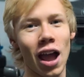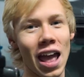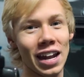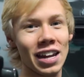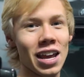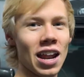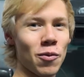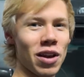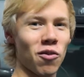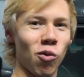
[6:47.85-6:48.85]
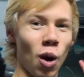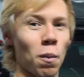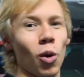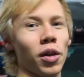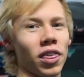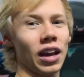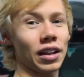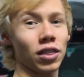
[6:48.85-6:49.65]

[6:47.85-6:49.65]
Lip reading: And we have one more thing,